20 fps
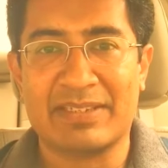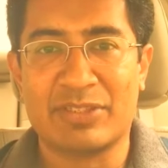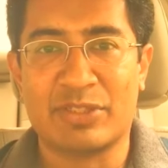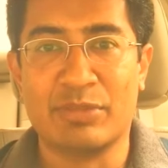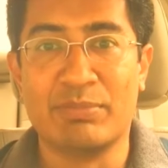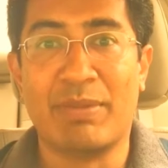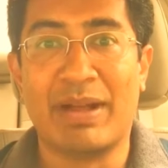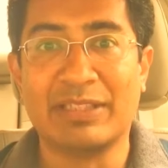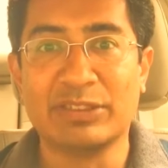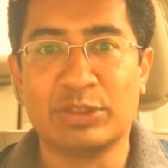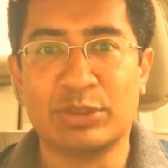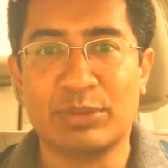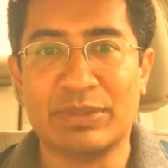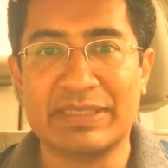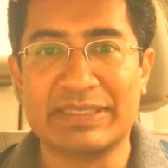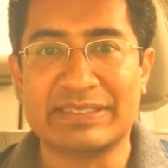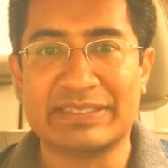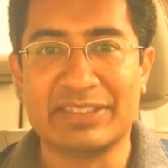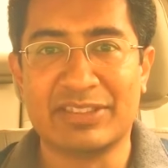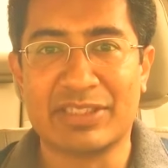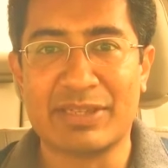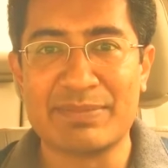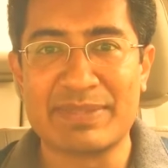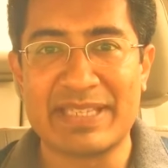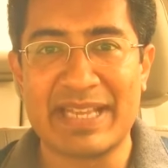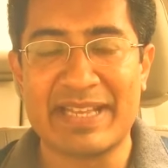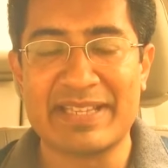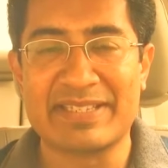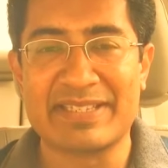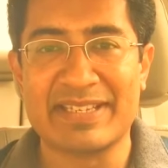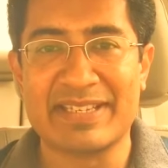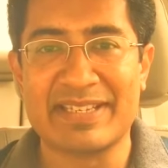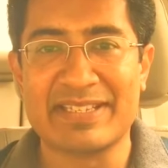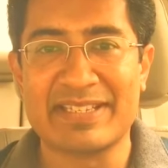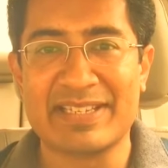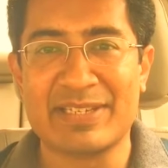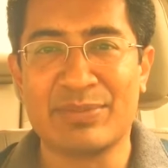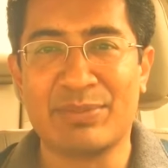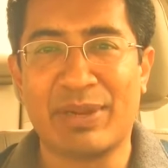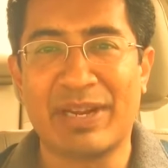tumultuous
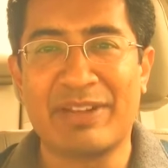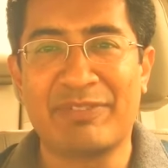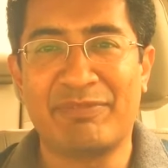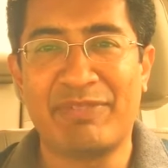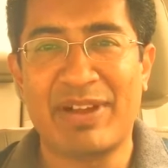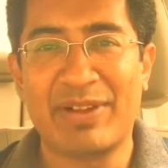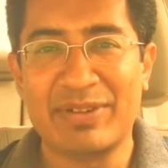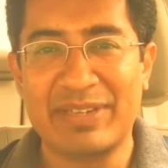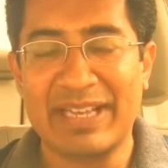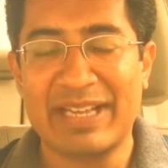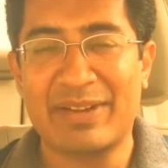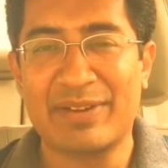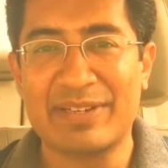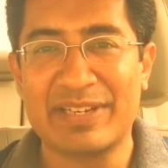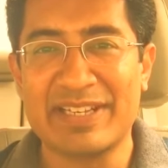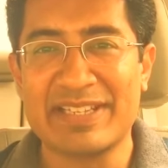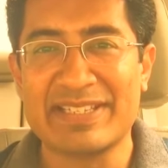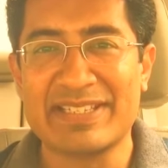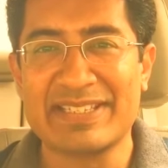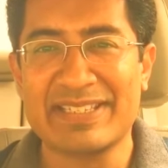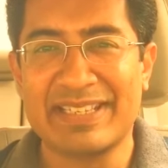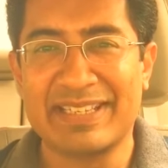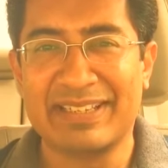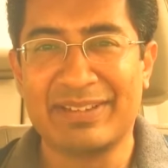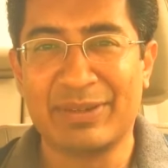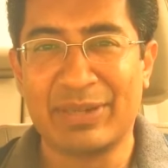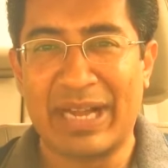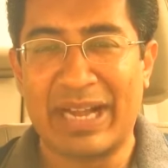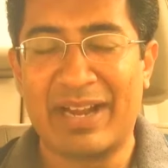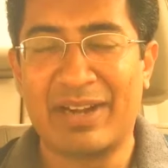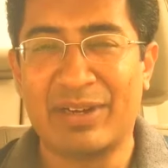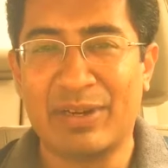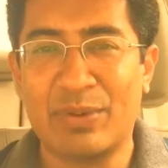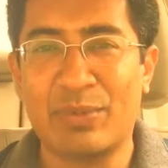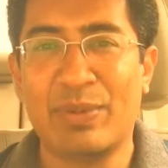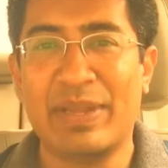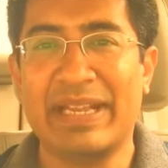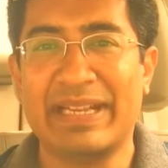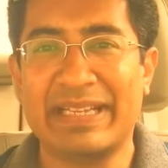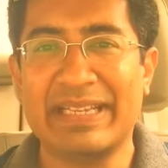circumstances, is what I found out is our
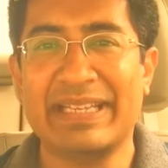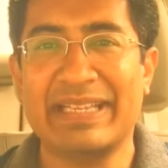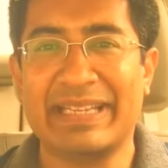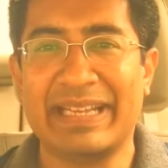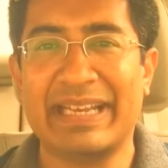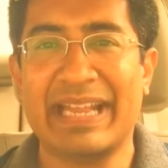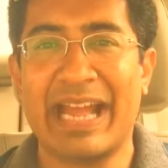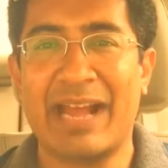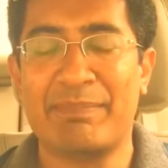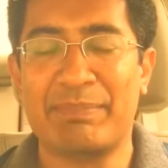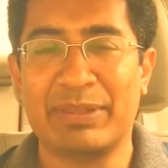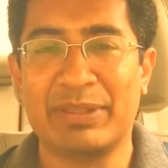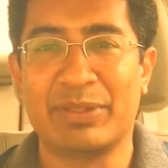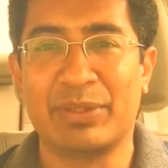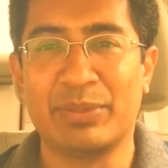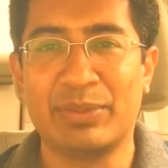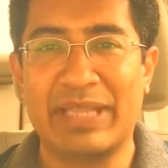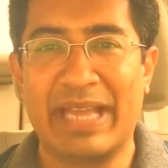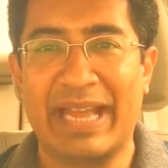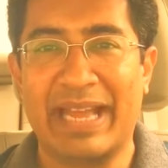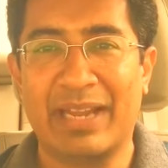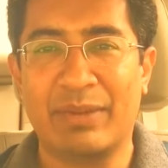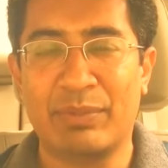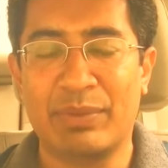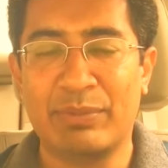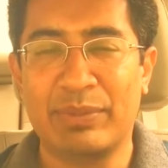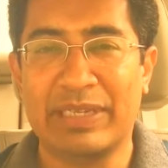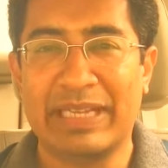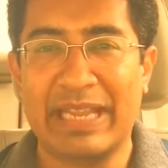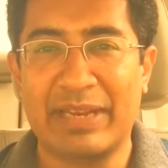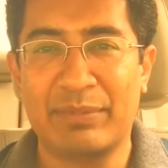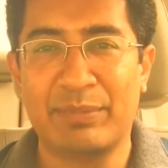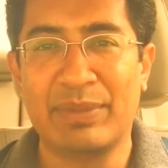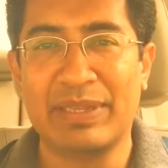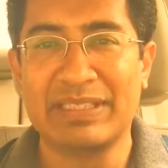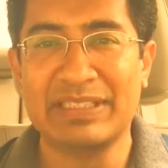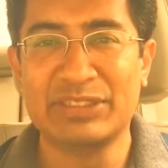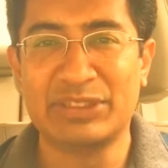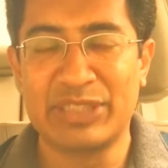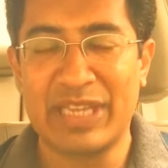awakening can happen through that. When we get
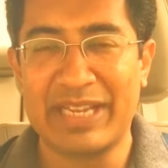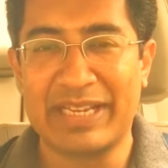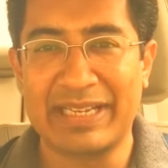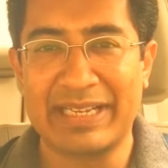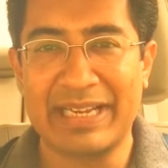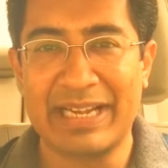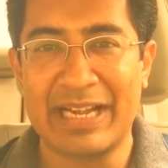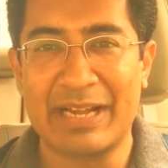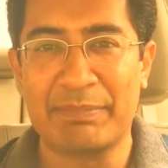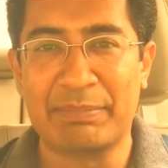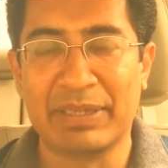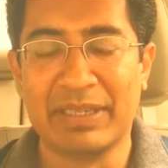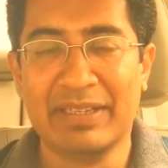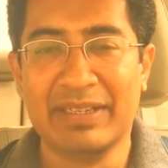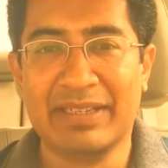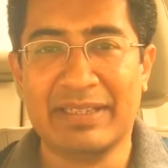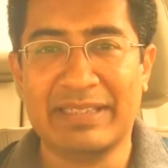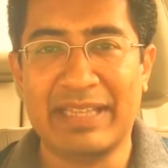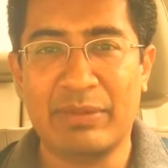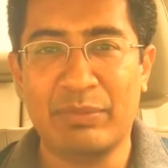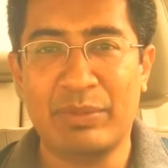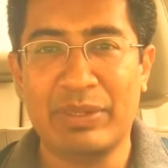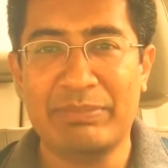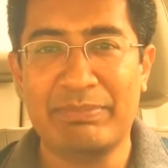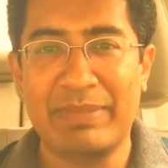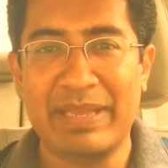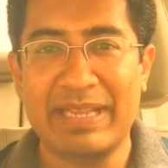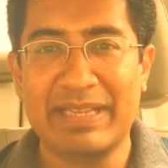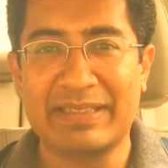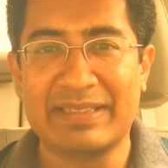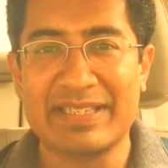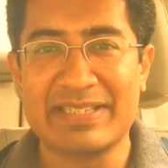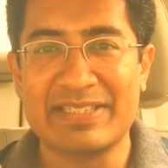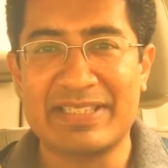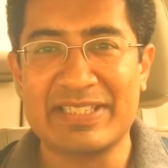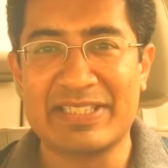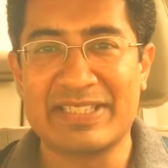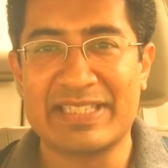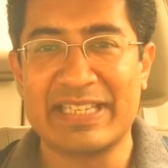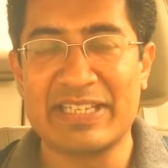really shaken up, then we make this
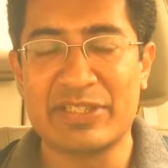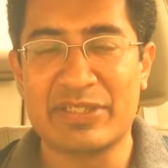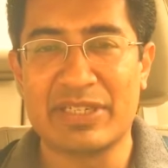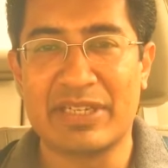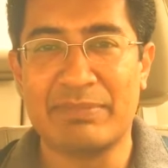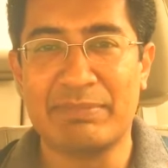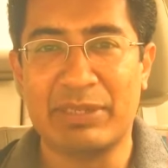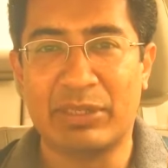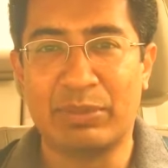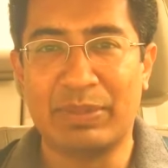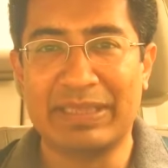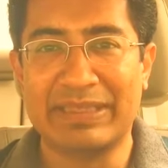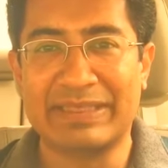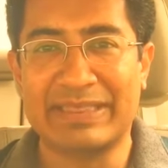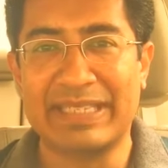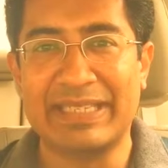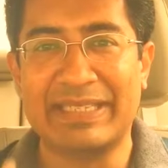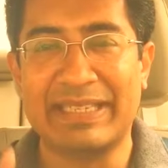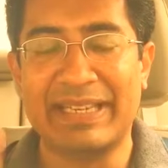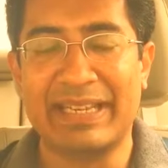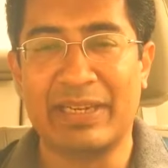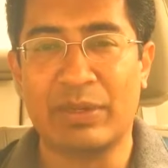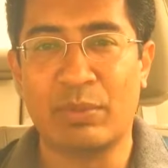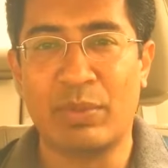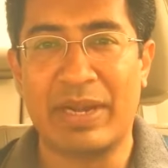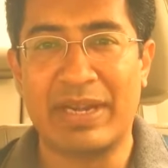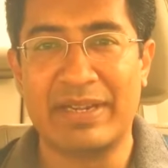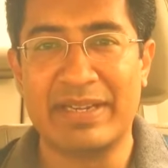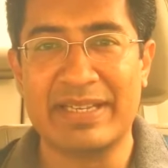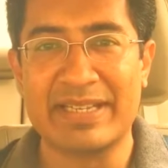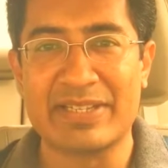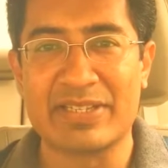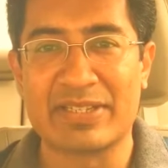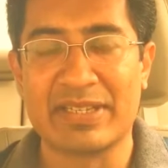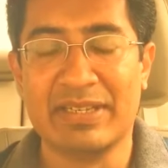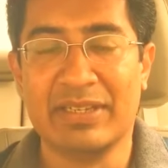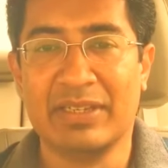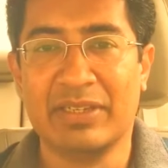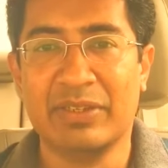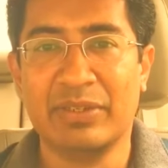distinction between thinking and awareness.
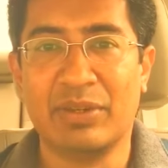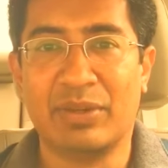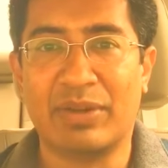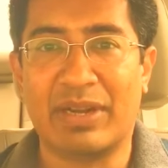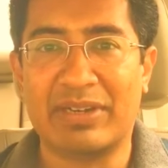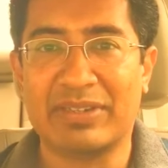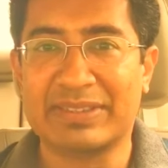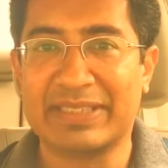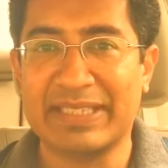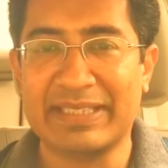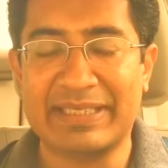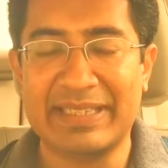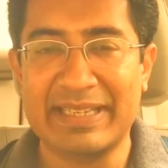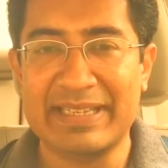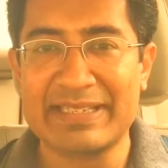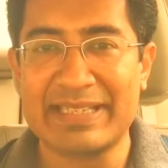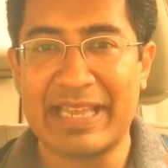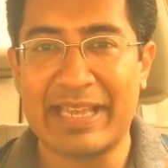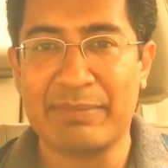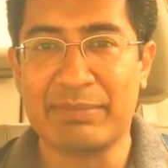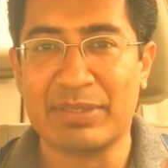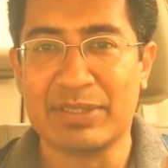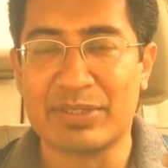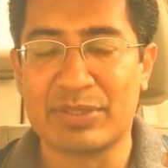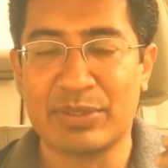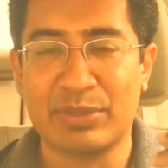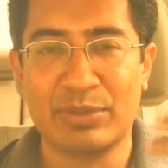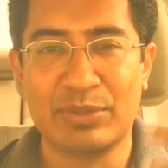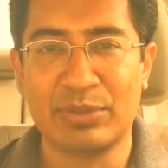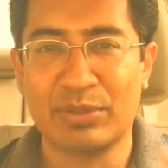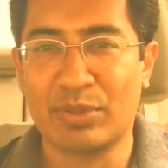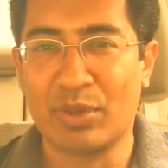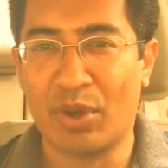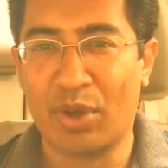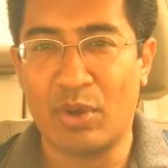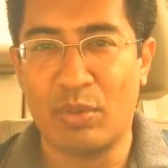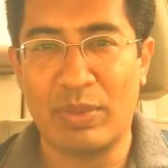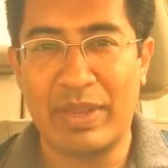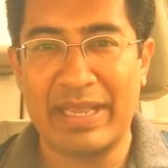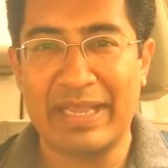You know, our thinking is able to
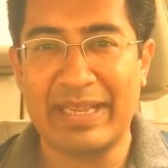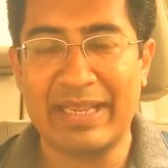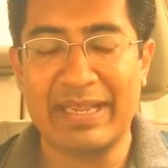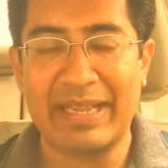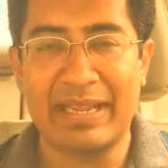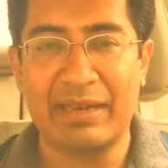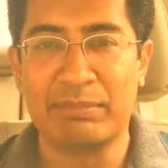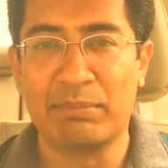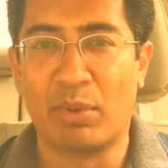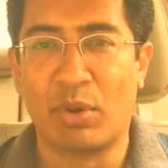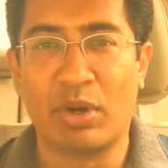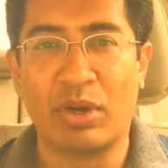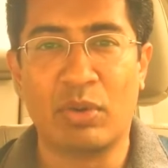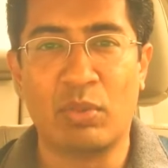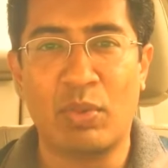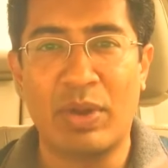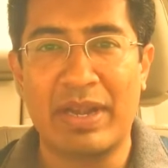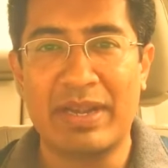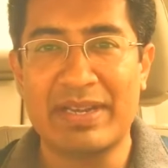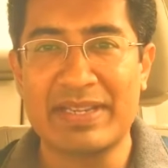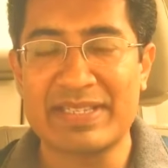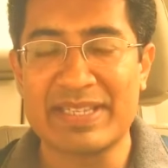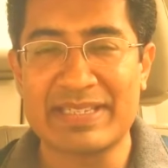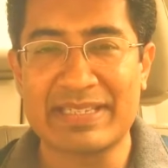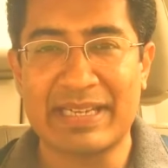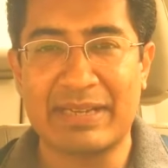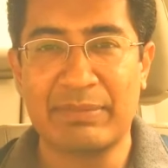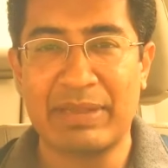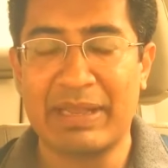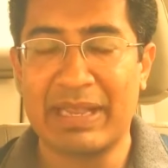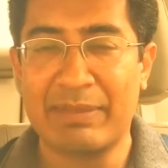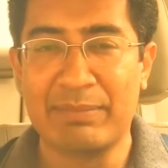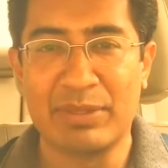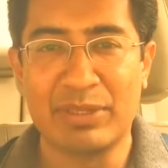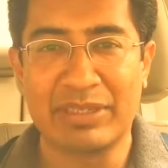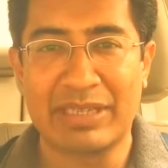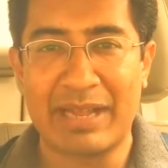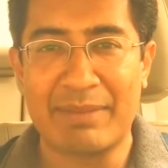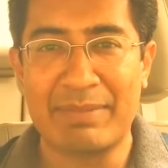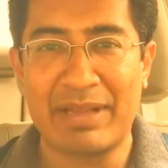go away and more awareness is
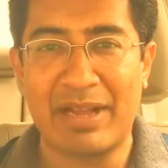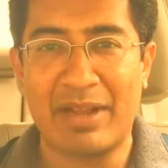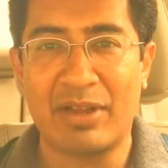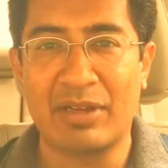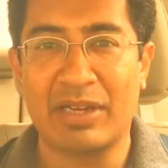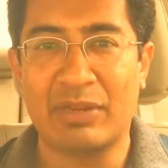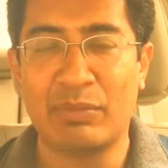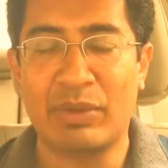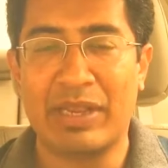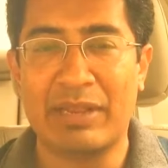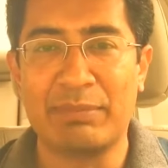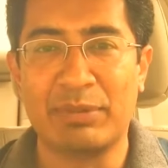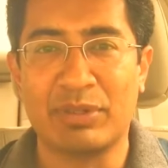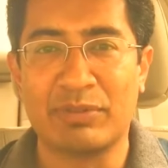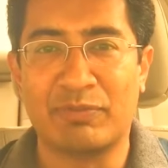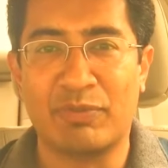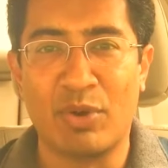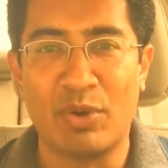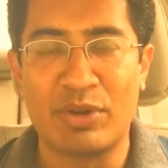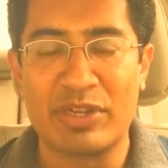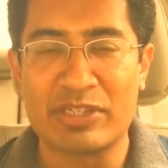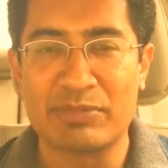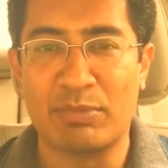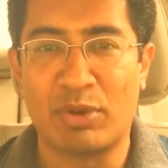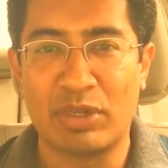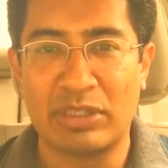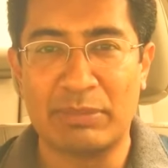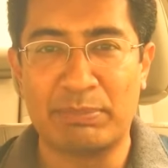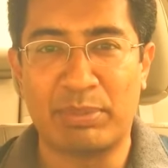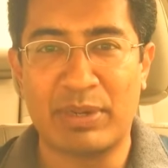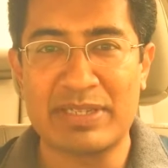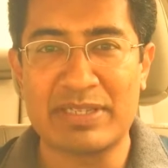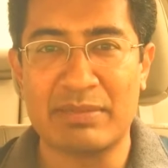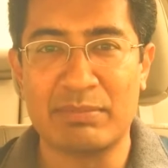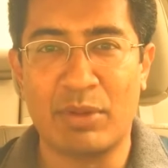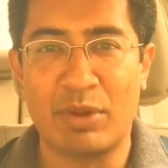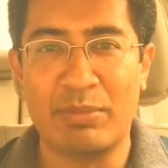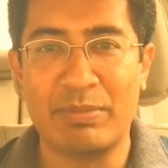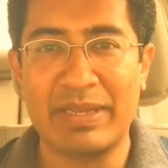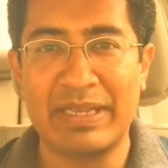able to come out, and we're able to focus more on the
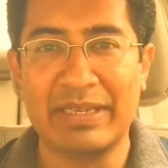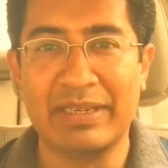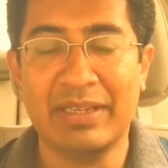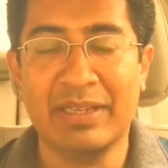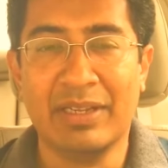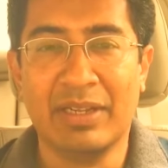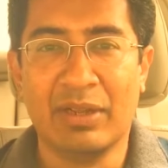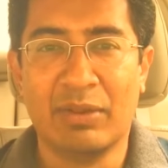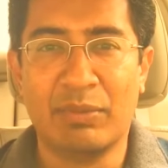present moment.